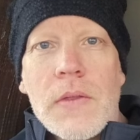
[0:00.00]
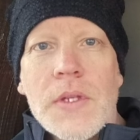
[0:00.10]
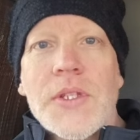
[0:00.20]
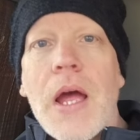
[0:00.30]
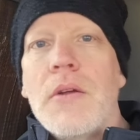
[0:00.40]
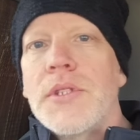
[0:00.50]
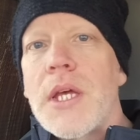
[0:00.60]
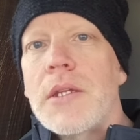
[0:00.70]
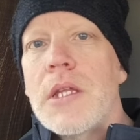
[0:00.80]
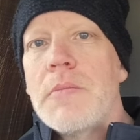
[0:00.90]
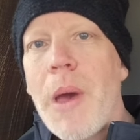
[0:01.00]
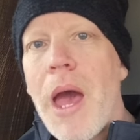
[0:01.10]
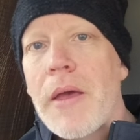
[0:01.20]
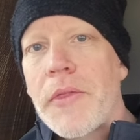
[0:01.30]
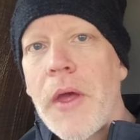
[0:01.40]
The sound deadening
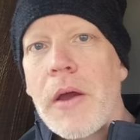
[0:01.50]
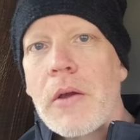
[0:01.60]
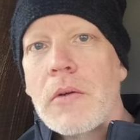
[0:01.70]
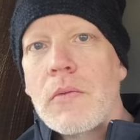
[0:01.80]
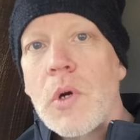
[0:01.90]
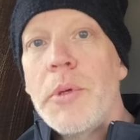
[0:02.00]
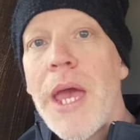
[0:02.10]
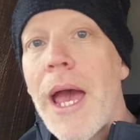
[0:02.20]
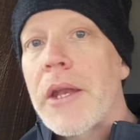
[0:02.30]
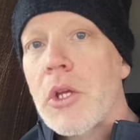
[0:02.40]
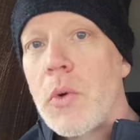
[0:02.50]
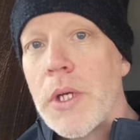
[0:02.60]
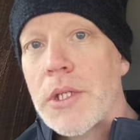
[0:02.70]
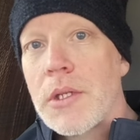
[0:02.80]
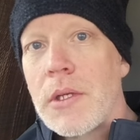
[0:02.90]
back there will be
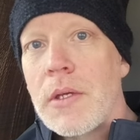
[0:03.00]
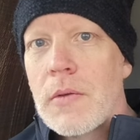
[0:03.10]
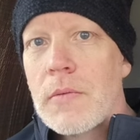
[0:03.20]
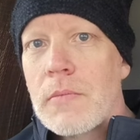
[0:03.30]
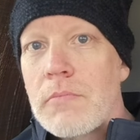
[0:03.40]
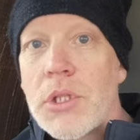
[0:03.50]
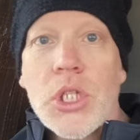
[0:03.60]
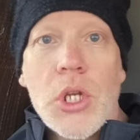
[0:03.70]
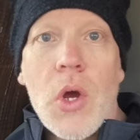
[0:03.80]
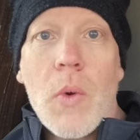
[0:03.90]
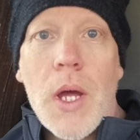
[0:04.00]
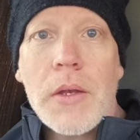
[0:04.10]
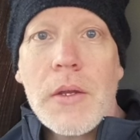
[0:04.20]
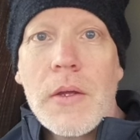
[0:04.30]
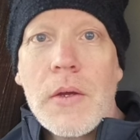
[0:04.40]
adequate. But you know
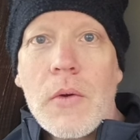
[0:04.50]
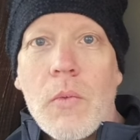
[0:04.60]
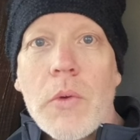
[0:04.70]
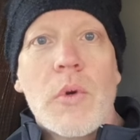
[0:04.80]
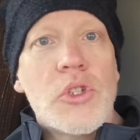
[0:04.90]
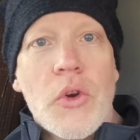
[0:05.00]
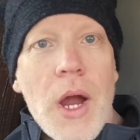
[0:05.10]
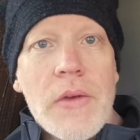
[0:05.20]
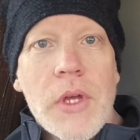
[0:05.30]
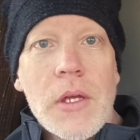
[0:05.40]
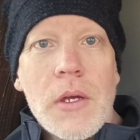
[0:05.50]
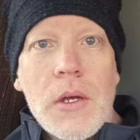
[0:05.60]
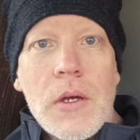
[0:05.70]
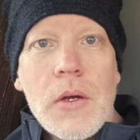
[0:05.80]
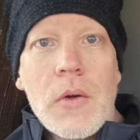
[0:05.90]
what? When we're driving,
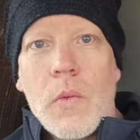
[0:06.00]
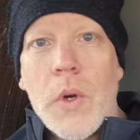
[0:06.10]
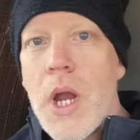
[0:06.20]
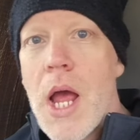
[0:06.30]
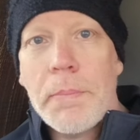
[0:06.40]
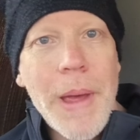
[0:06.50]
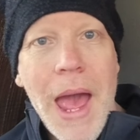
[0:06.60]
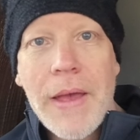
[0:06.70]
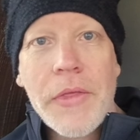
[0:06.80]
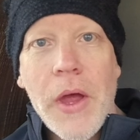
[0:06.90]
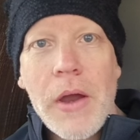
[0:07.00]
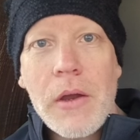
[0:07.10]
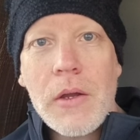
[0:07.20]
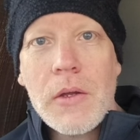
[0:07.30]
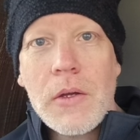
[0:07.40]
we're not back
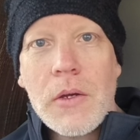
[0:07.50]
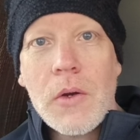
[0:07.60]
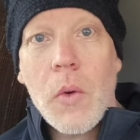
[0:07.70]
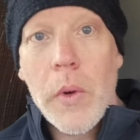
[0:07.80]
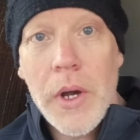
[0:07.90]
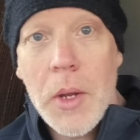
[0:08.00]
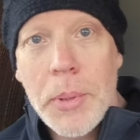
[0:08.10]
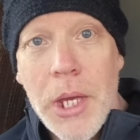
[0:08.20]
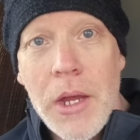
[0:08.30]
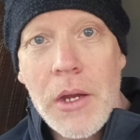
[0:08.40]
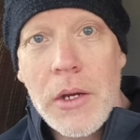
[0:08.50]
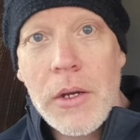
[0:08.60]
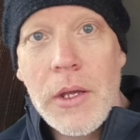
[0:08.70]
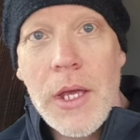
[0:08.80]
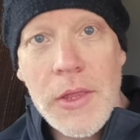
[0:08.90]
there. We're up
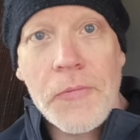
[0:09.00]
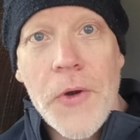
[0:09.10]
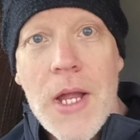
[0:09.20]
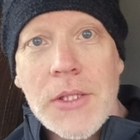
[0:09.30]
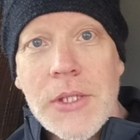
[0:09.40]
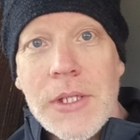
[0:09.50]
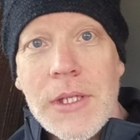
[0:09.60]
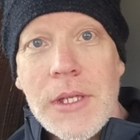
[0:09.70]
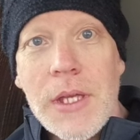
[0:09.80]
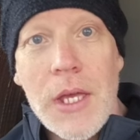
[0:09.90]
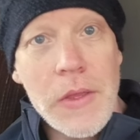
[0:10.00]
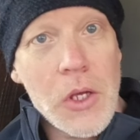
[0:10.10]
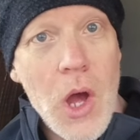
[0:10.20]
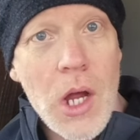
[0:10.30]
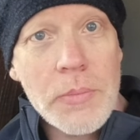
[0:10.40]
here, in the front, in the
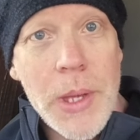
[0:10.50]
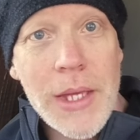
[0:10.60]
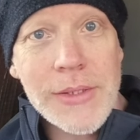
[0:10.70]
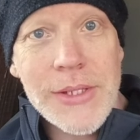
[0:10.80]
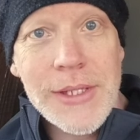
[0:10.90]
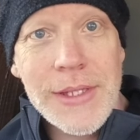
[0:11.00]
cockpit.